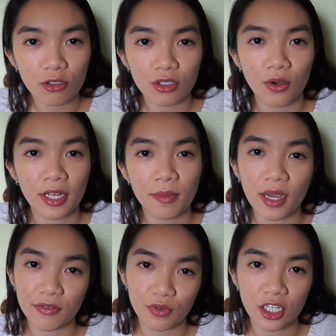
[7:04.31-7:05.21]
So in
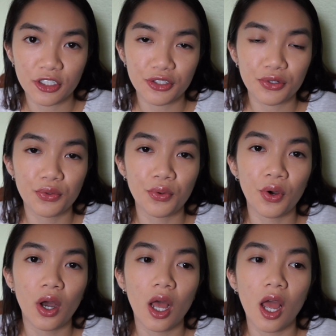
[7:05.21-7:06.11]
my French
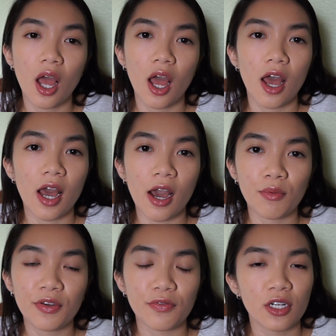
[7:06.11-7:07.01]
school,
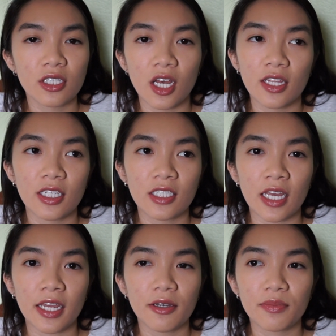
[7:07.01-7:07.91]
we first saw this
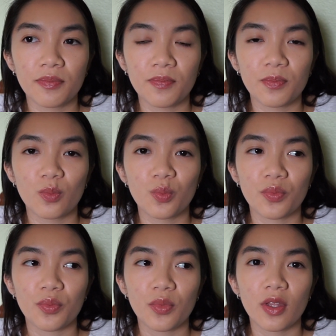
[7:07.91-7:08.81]
like
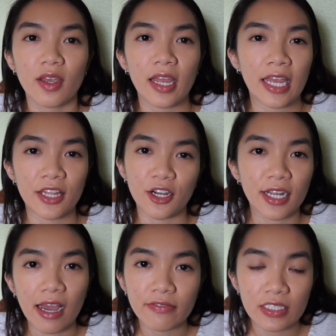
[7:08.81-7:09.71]
in our
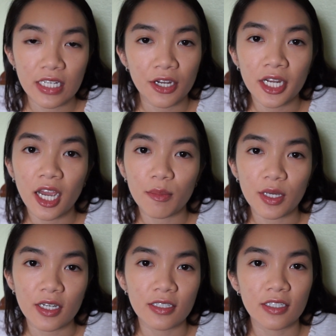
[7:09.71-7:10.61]
cafeteria,
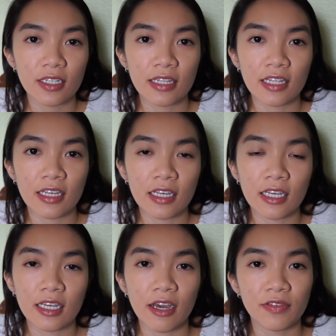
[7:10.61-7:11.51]
because
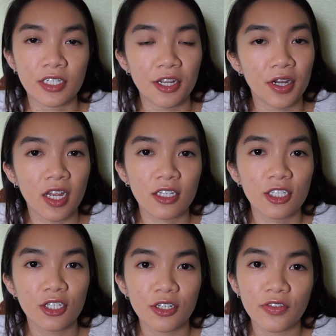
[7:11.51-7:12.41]
the cafeteria
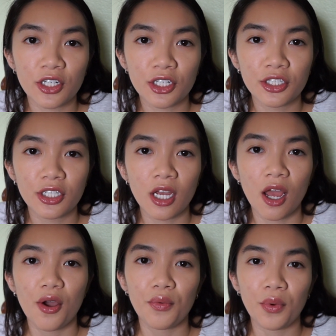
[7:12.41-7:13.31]
servers
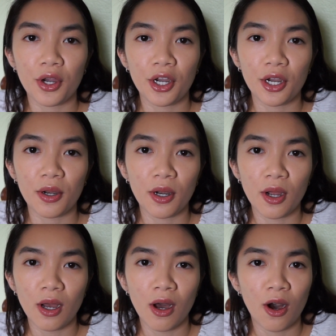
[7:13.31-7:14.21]
were
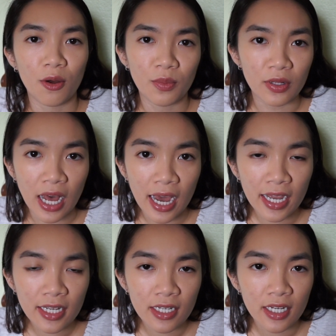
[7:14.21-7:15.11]
all
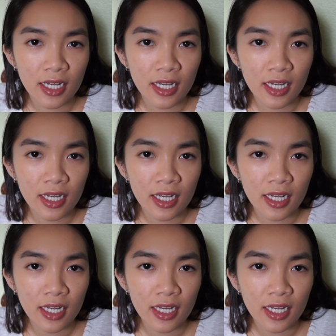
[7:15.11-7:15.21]
Black,